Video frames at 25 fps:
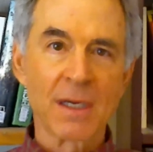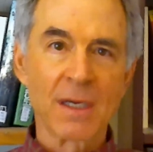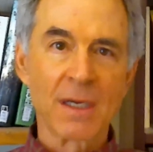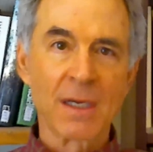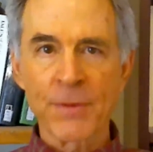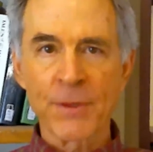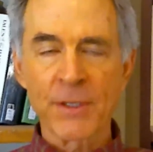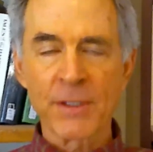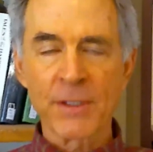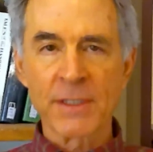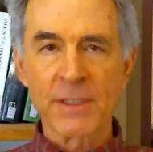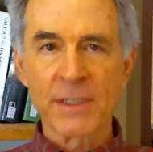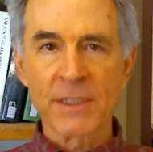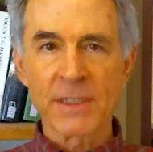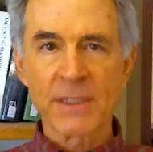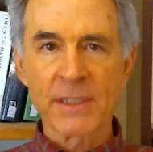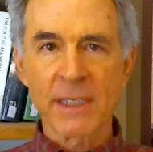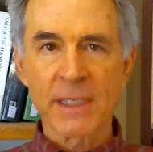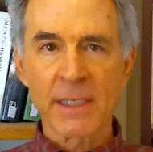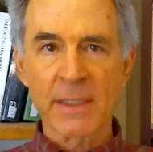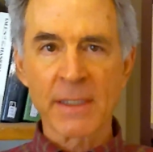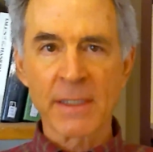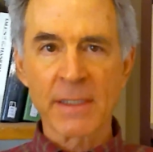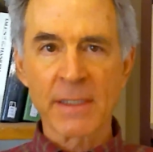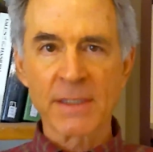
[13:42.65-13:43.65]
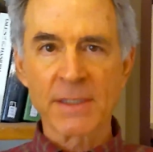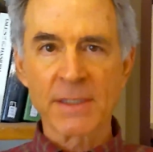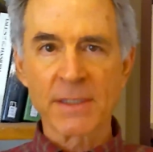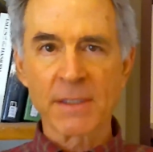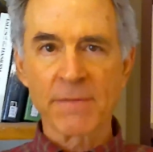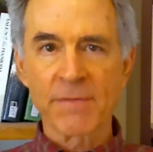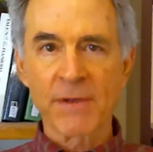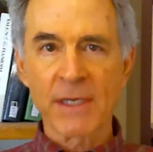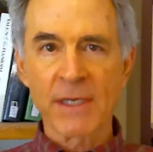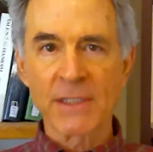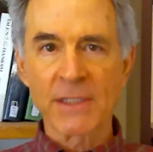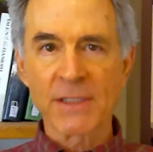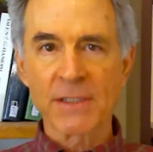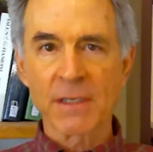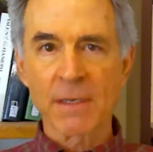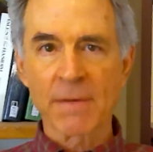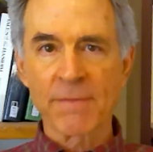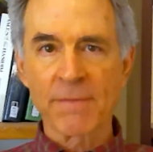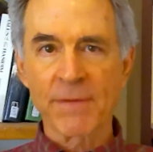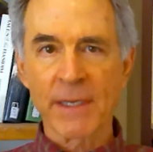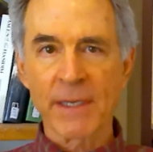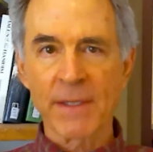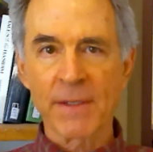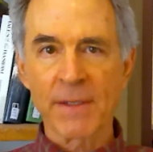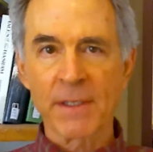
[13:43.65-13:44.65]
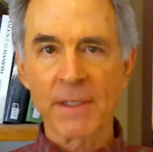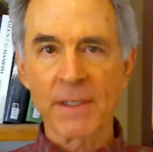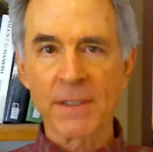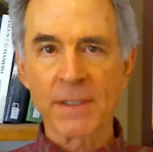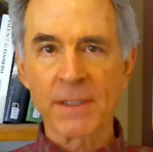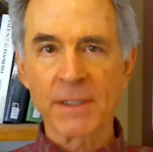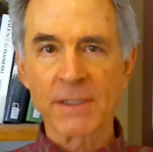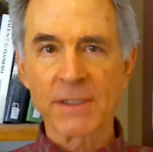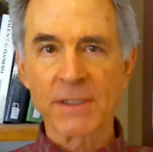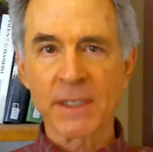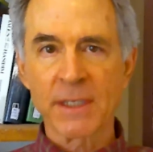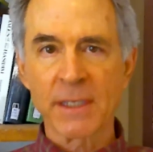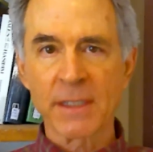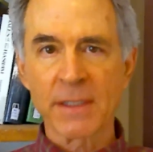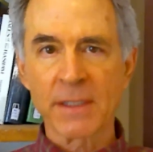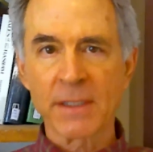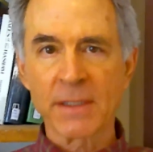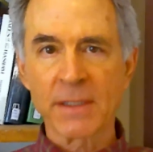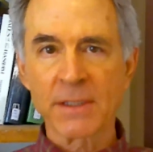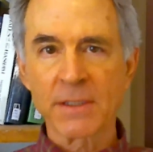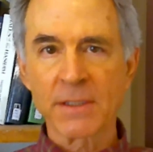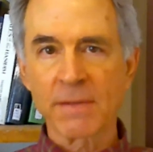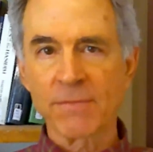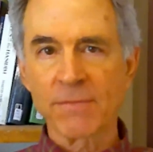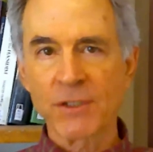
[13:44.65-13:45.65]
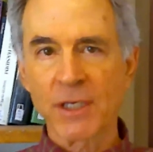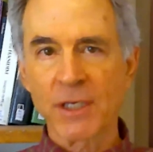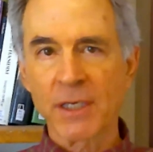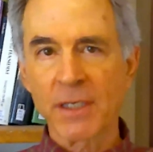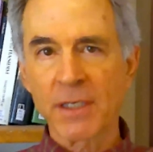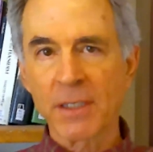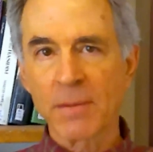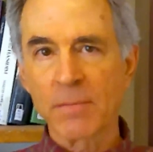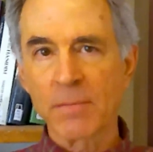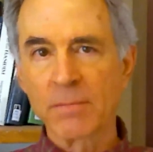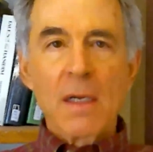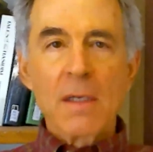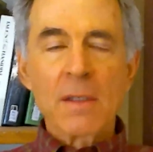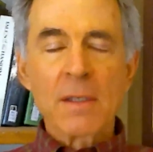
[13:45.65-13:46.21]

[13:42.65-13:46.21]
the descendants of Esau and the descendants of Jacob.